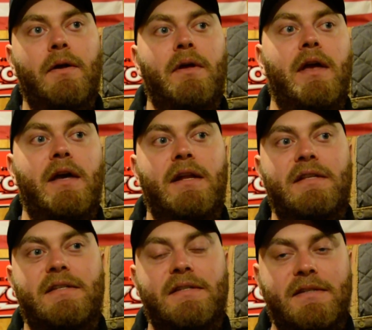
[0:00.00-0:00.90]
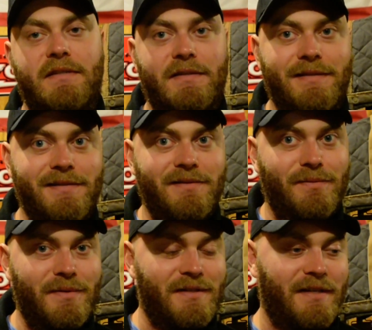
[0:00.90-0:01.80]
and it
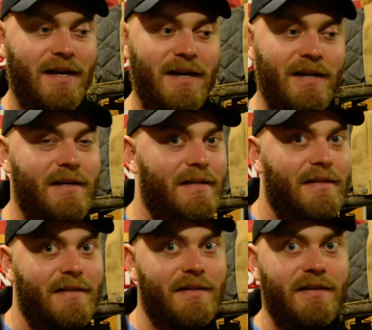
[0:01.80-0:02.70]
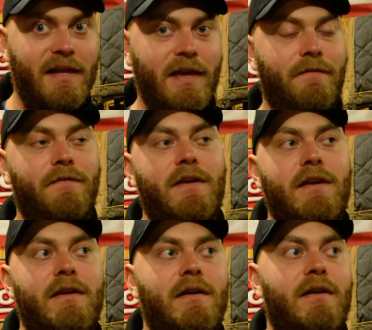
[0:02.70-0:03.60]
still was kind of
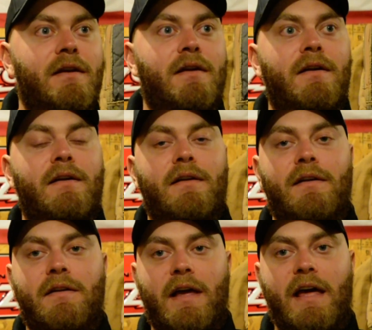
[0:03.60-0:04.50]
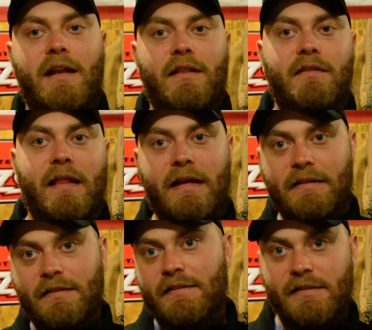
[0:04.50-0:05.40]
iffy. Had a, like,
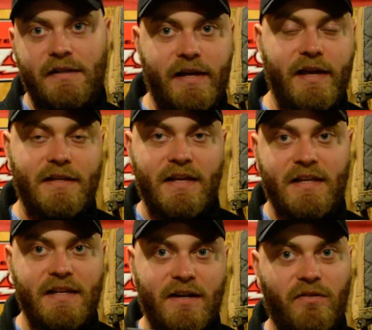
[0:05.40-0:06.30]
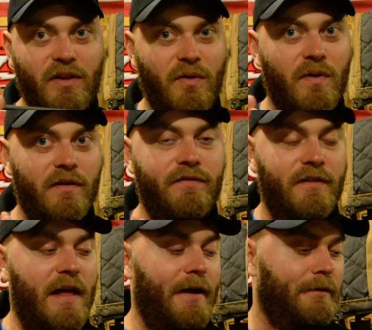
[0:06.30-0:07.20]
it didn't really want to
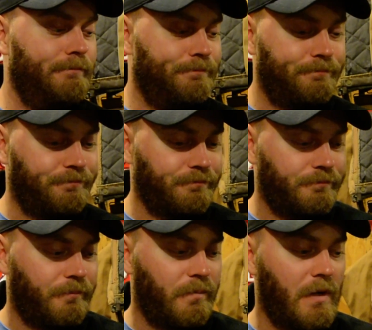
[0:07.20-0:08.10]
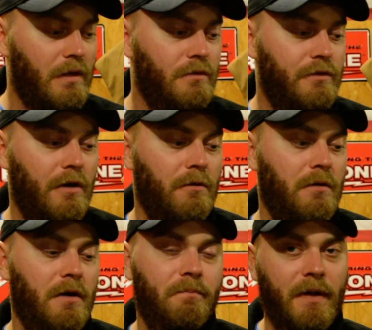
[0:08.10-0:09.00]
fly.
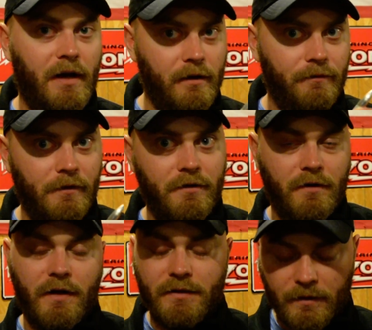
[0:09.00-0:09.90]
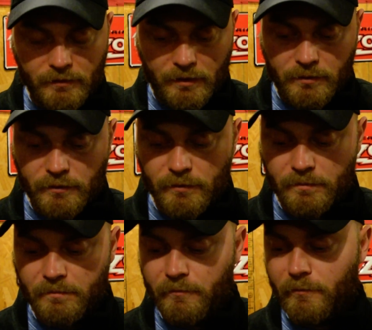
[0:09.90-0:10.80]
So, but 150 grains, everything was
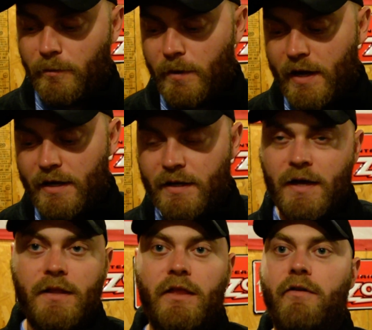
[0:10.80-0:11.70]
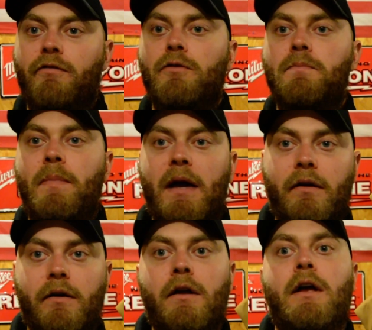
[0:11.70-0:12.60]
great. They flew
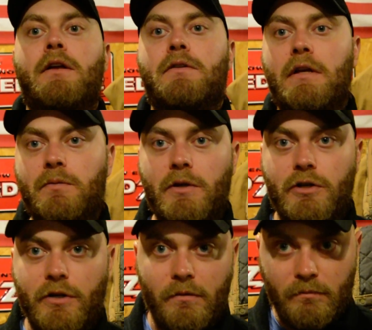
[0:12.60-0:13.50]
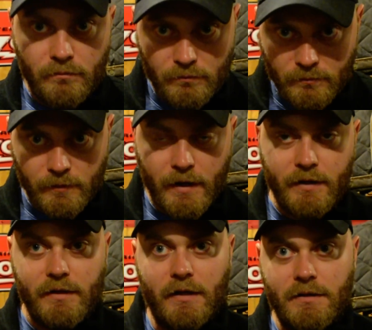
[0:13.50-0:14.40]
better. So that's what you shoot,
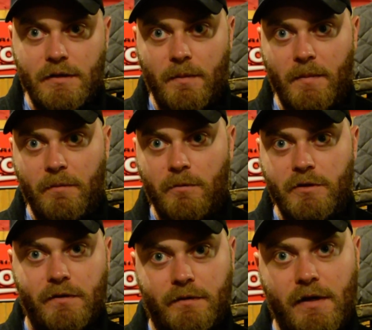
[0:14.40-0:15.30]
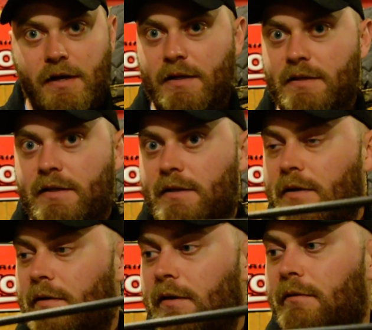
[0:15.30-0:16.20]
right? That's, I mean, we're still talking a
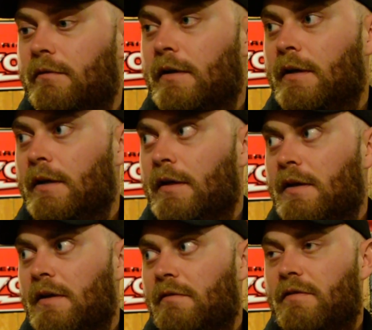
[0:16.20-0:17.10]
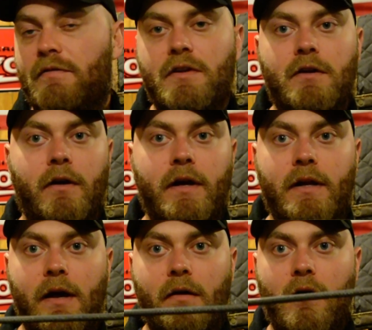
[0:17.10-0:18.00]
650 grain
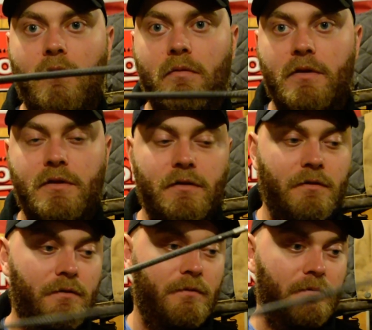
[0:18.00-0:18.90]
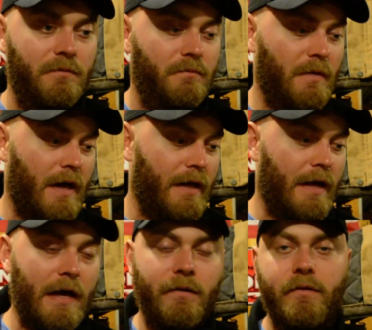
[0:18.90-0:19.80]
arrow with,
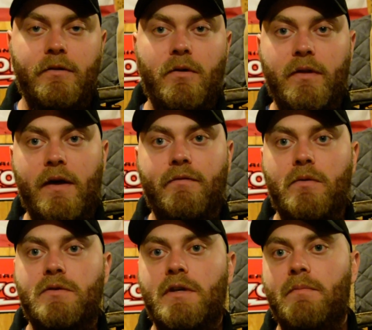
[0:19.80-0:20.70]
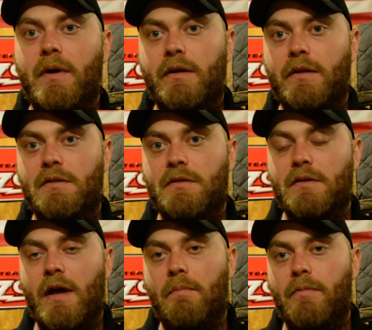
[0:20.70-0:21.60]
I don't even know the FOC, but
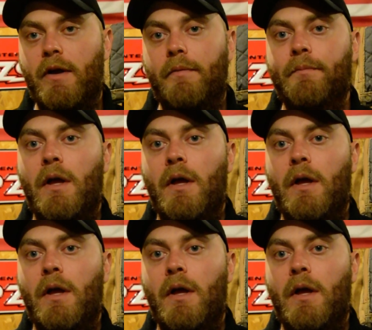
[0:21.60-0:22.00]
it's up there.